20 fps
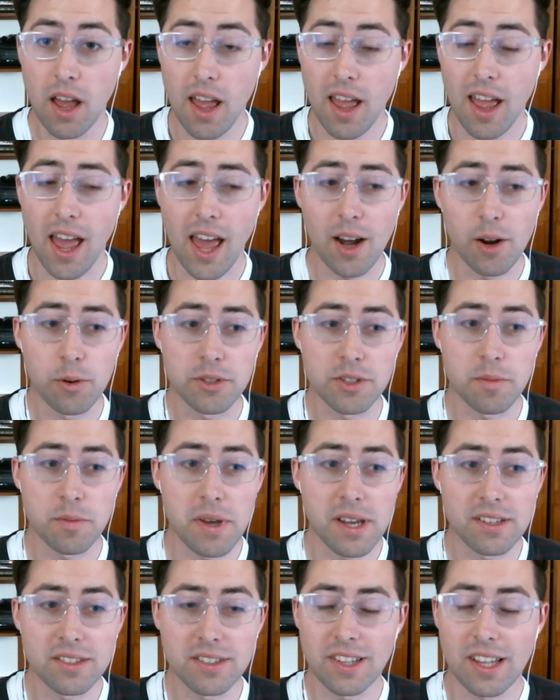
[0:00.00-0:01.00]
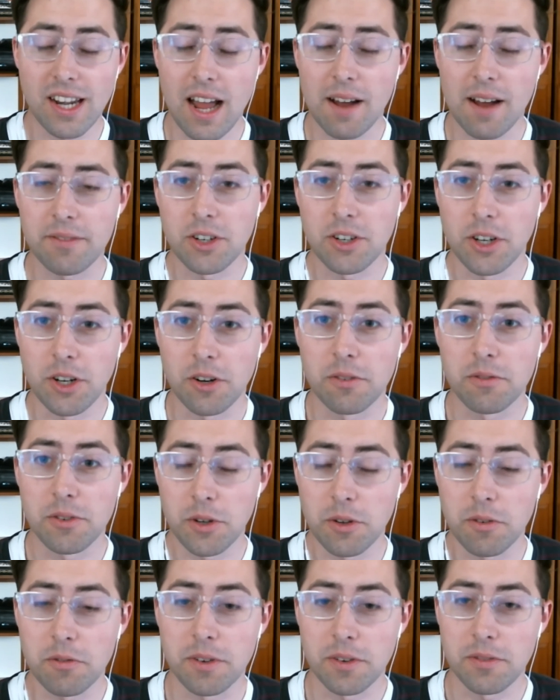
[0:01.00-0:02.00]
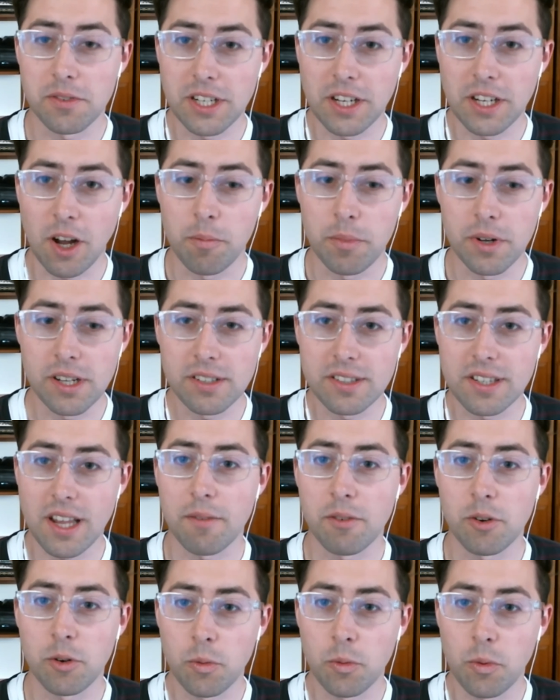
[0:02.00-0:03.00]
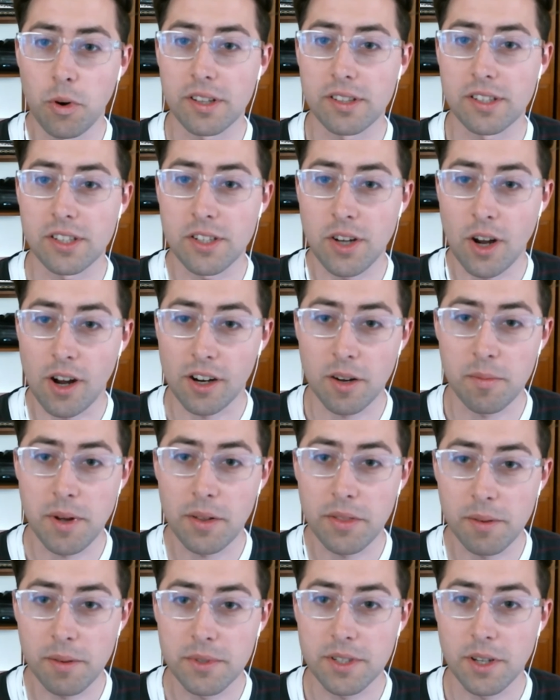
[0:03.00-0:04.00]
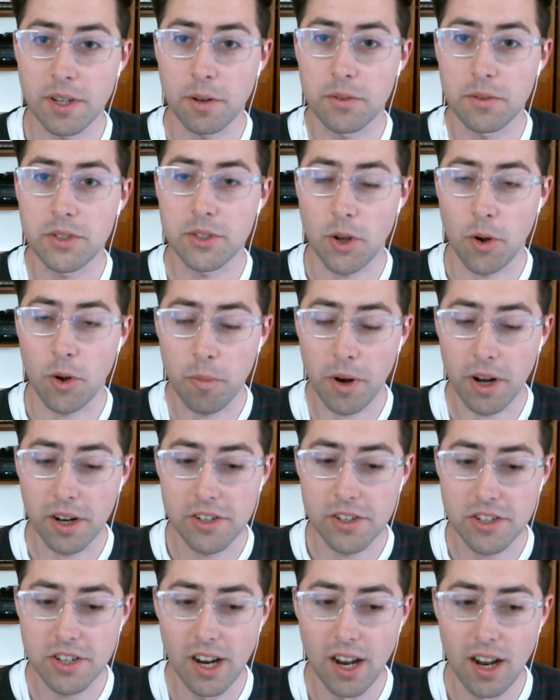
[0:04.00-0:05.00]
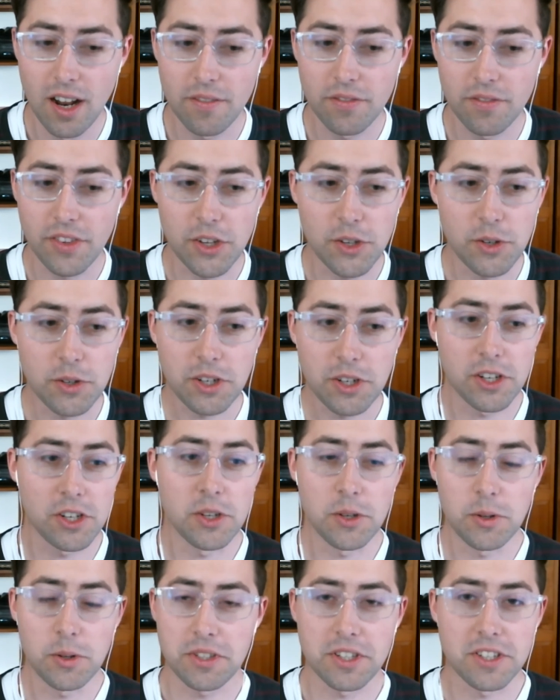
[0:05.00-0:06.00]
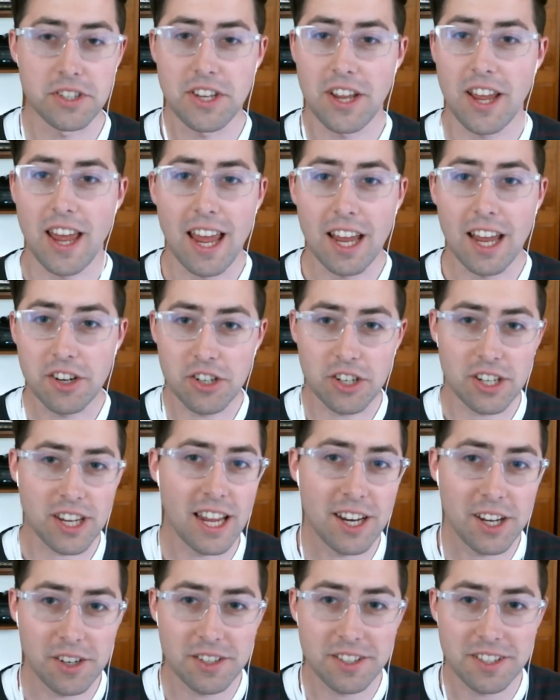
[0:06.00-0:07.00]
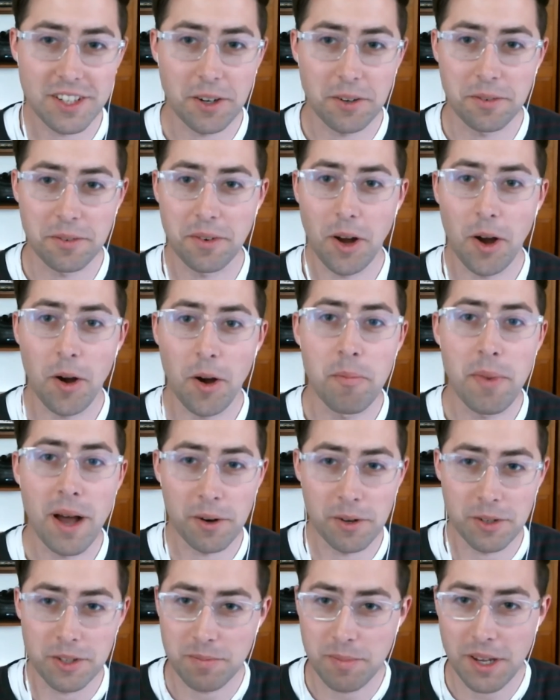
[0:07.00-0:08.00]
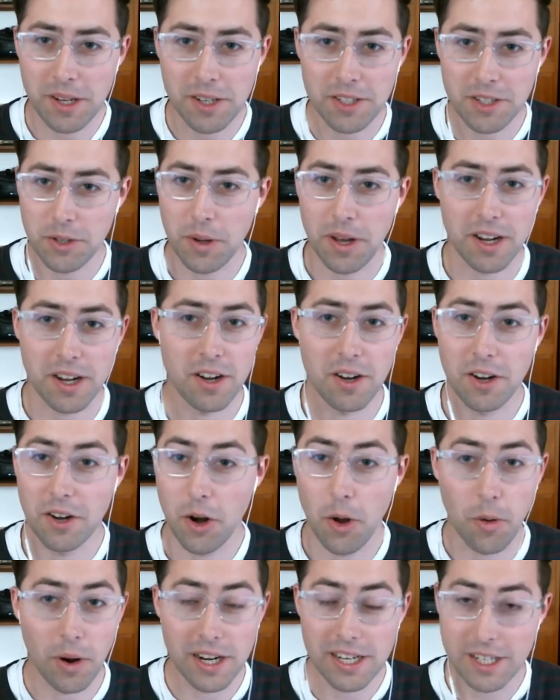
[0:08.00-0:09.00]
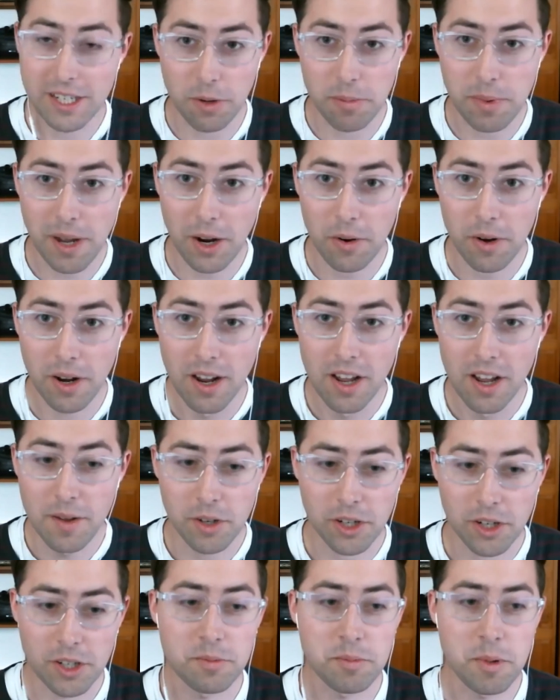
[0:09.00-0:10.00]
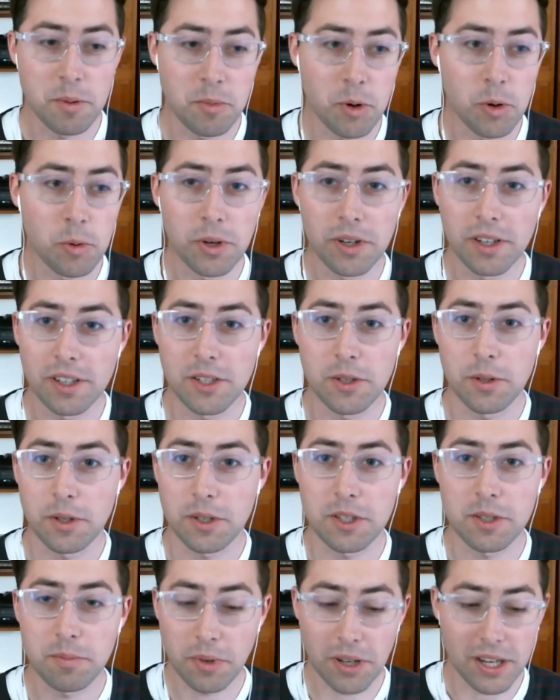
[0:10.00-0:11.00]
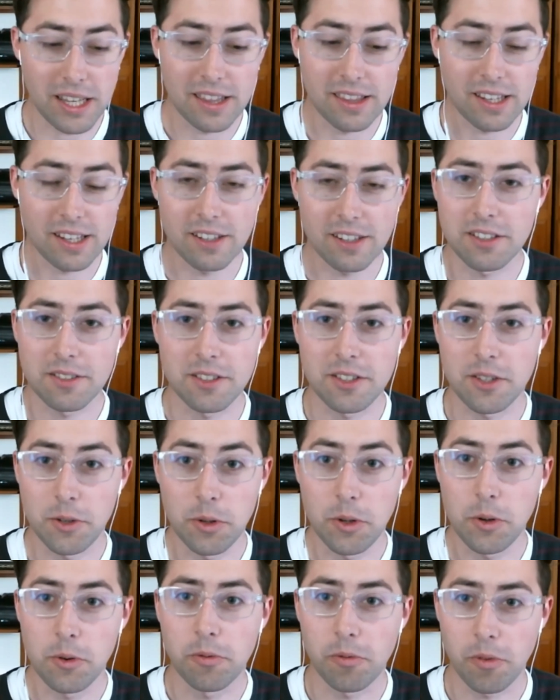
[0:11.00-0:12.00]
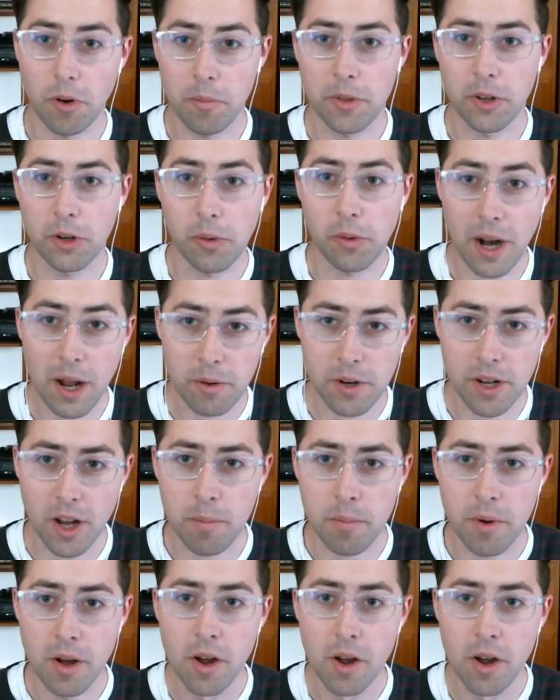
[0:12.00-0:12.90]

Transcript: And it was amazing that after interviewing 50 companies, everyone wanted to talk about themselves so much that you could use it to educate yourself about a space you had no idea about, because people are willing to explain things to you from the ground up